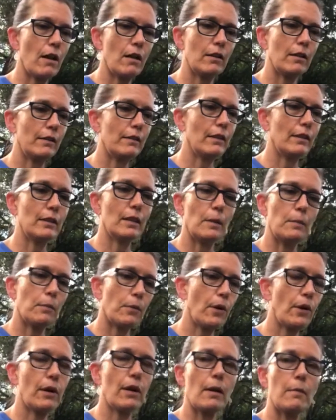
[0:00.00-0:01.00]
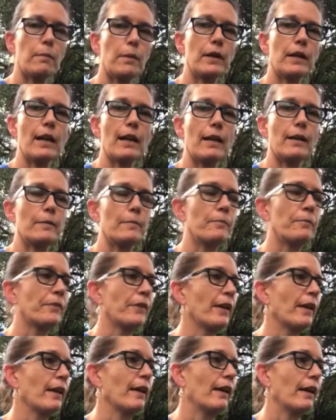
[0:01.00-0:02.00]
and then they perk up again.
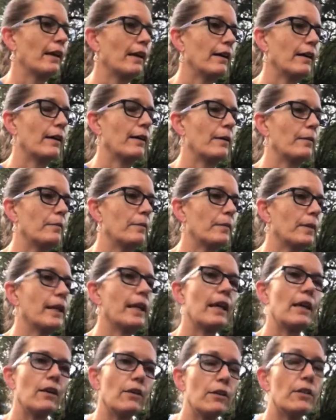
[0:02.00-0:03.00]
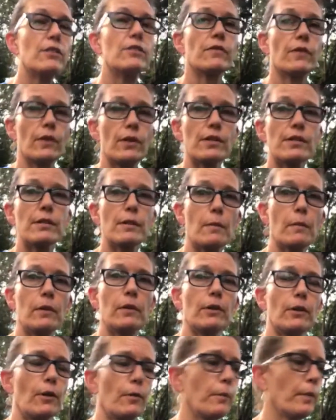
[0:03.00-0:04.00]
Kale is very
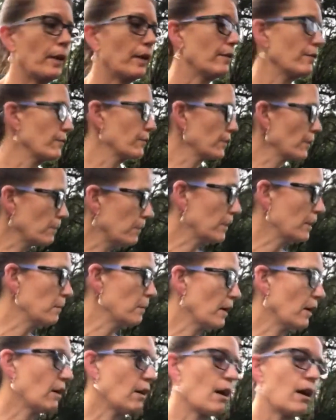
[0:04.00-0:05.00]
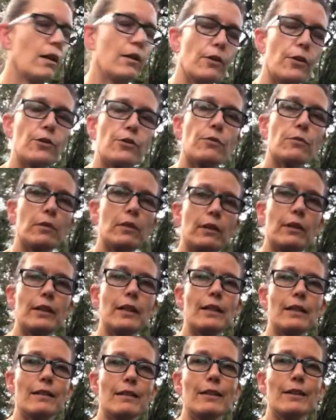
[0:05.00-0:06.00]
similar, but something about collards
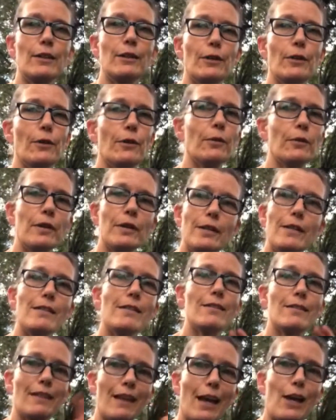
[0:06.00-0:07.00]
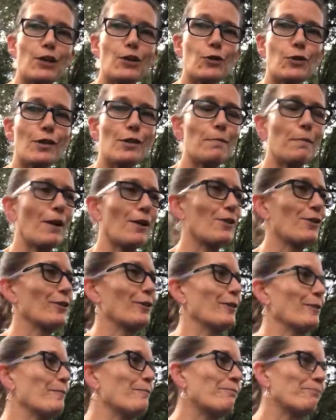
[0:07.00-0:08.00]
really, you know, is extra
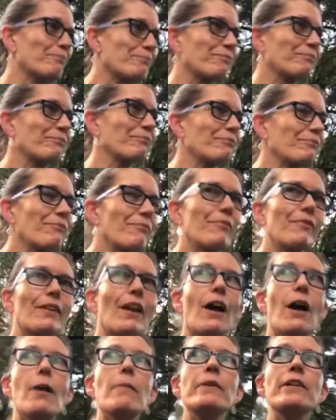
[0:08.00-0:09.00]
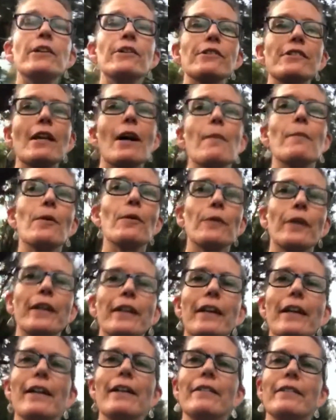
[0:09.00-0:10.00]
special. Here's that
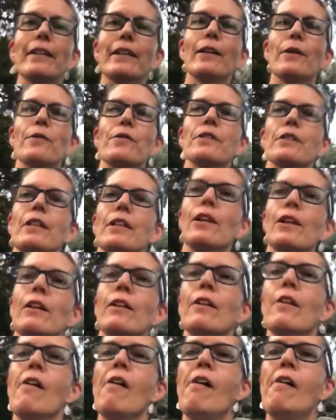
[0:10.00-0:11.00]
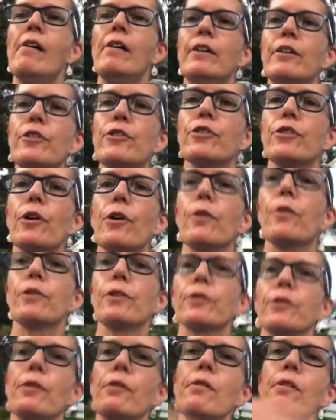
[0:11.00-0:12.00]
moringa that I was gonna show
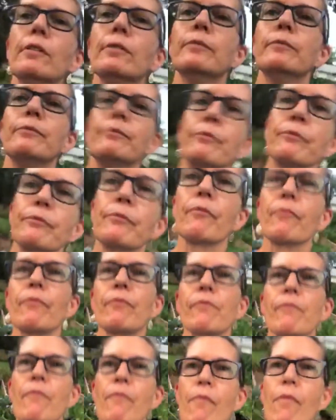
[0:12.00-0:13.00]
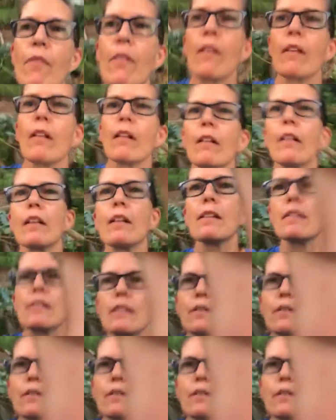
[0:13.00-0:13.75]
you. Let's see